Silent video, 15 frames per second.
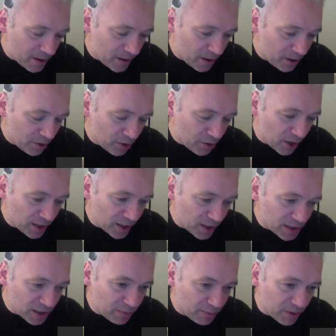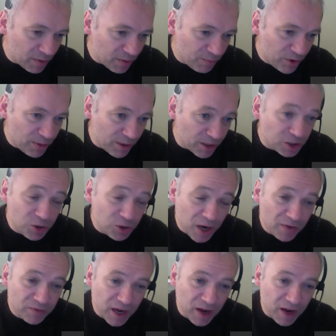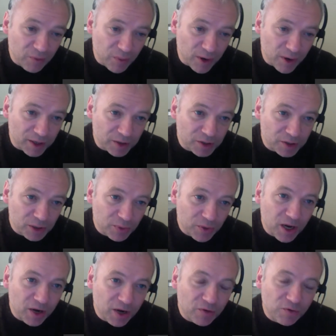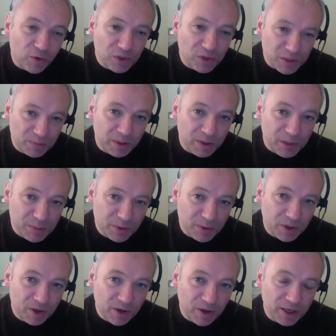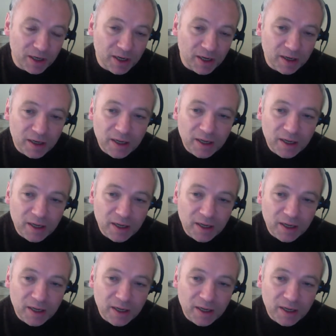an online identity, but pretty much you have to have one. So we're kind of forcing people to be online now.